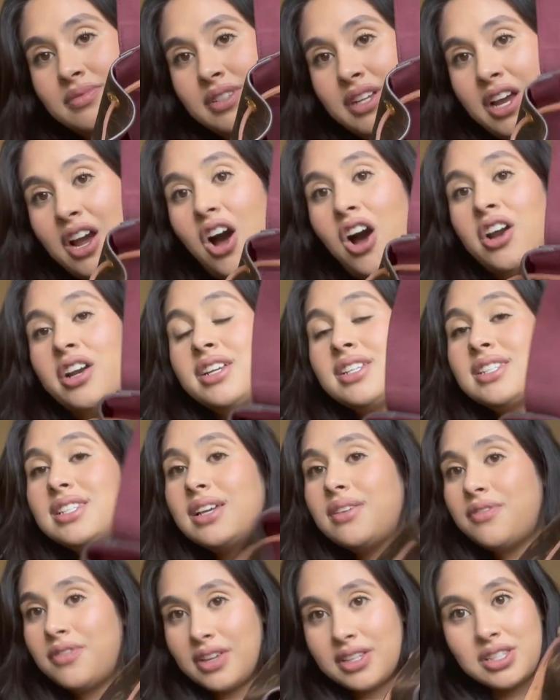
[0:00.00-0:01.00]
It
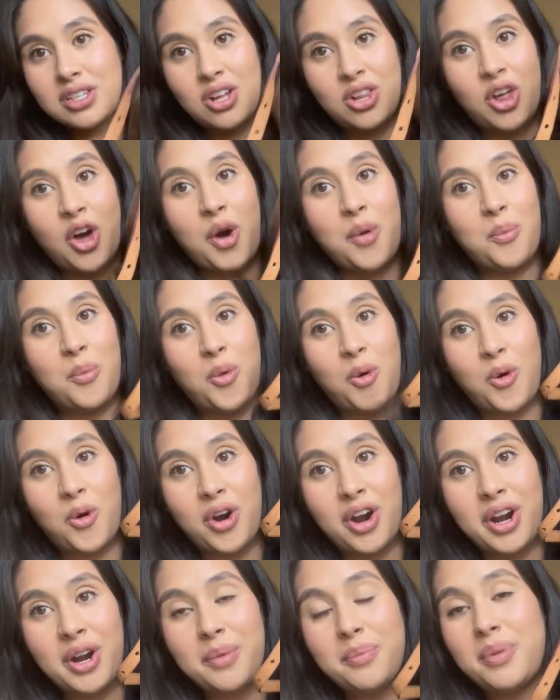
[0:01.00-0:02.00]
honestly fits a lot
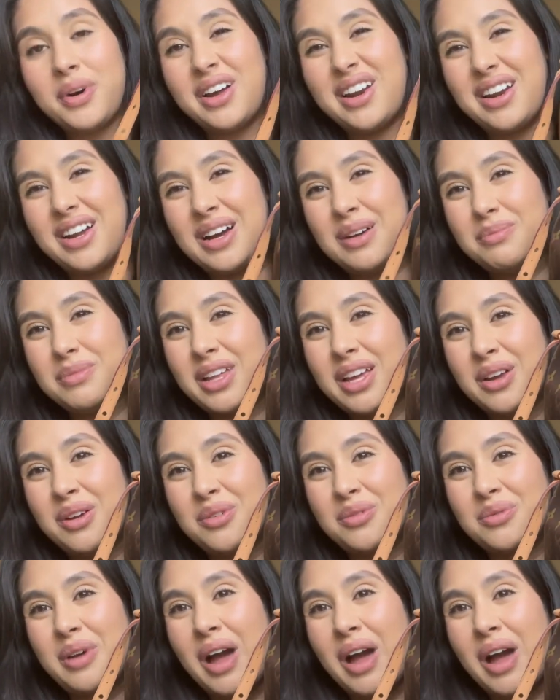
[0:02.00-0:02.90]
more, but I'm like,